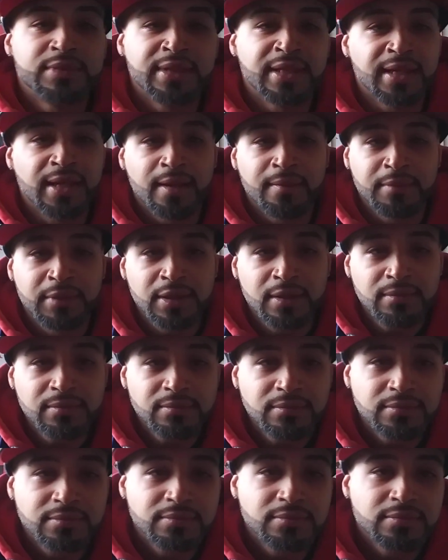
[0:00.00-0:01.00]
DM me,
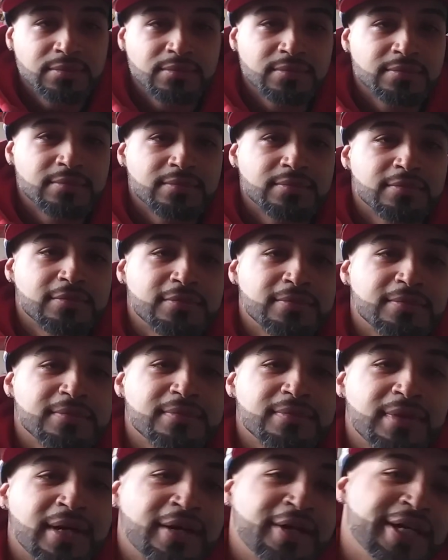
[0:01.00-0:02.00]

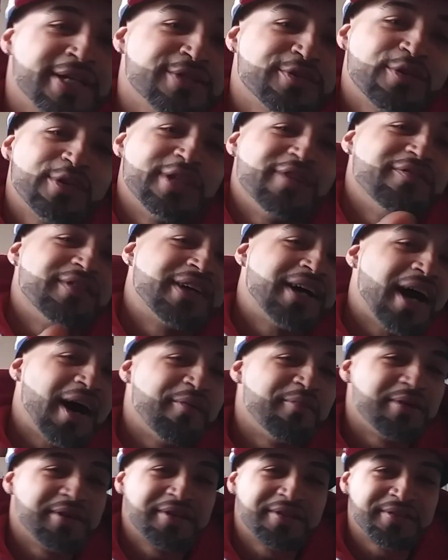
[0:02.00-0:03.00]
I guess, or leave a
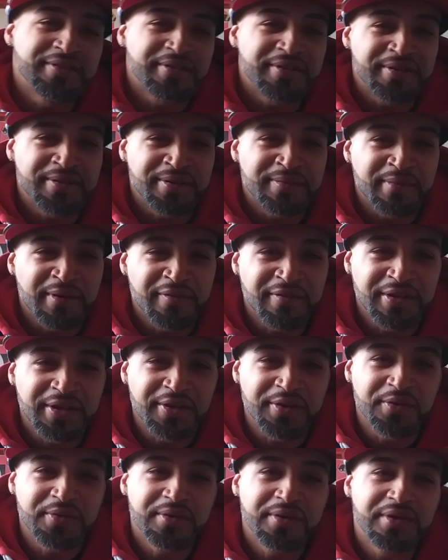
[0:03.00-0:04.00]
comment on my
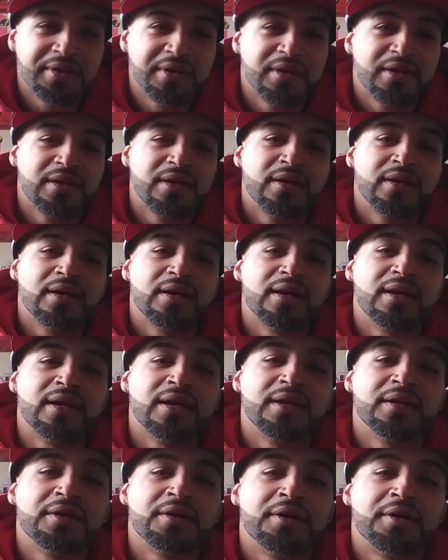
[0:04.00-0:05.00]
video.
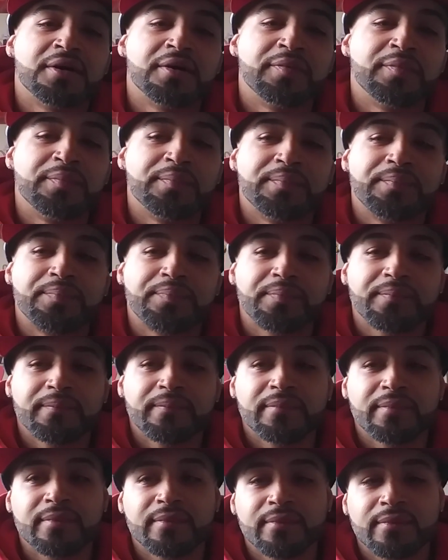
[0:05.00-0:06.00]
And
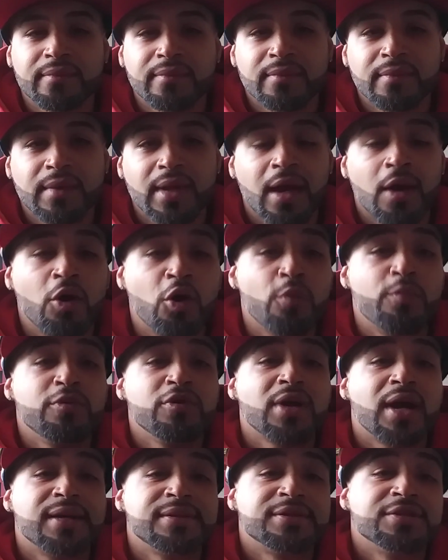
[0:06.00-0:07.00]
I hope
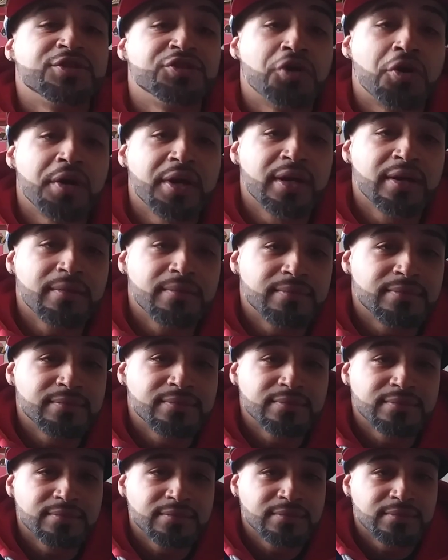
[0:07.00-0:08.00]
you guys enjoy it,
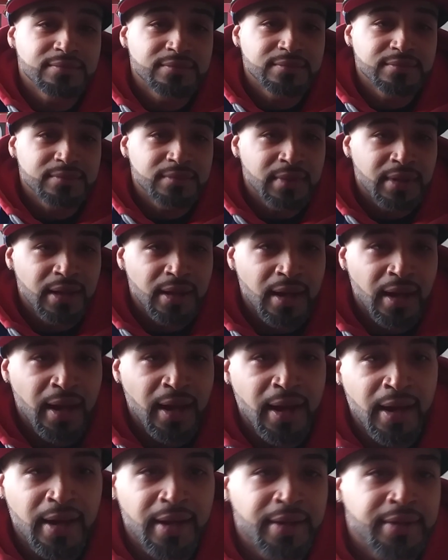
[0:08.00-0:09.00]

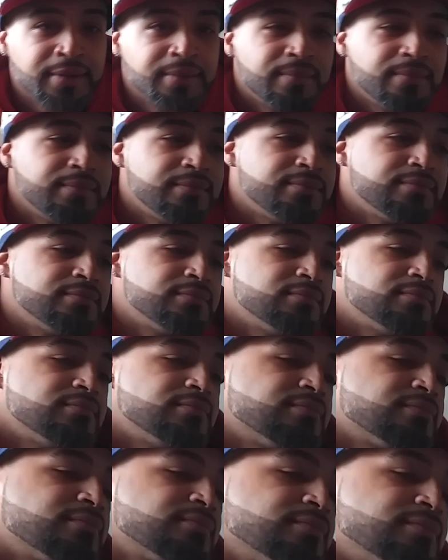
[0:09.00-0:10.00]
and
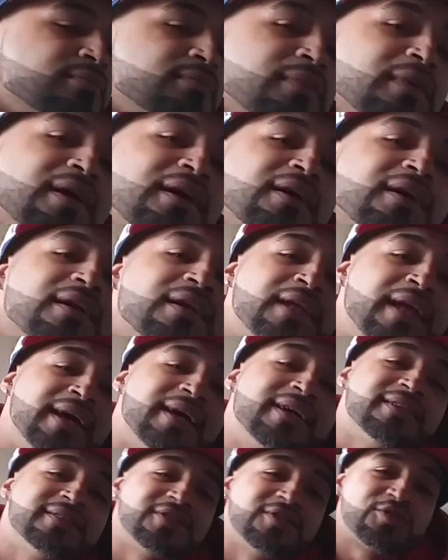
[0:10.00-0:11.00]

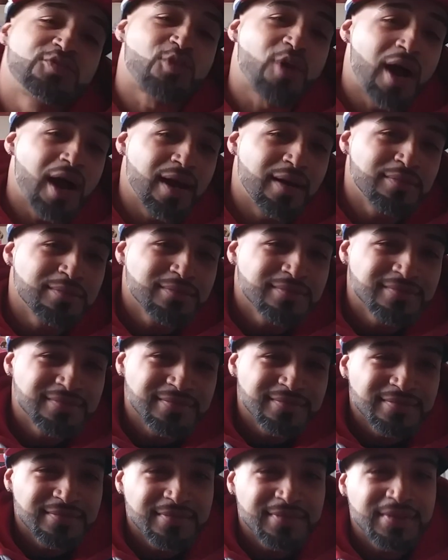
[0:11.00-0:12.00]
like and subscribe.
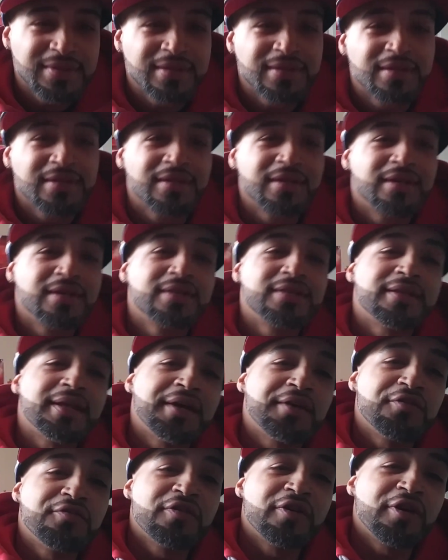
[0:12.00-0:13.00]

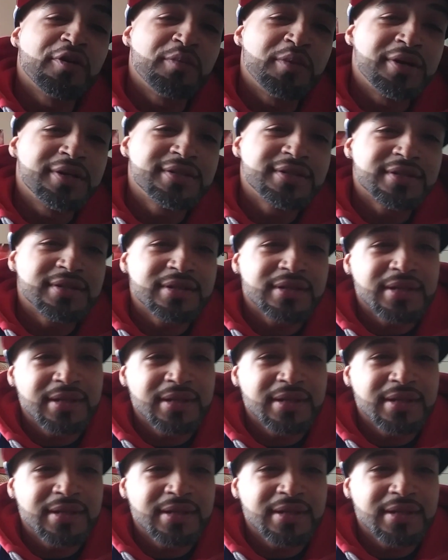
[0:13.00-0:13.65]
Thank you very much.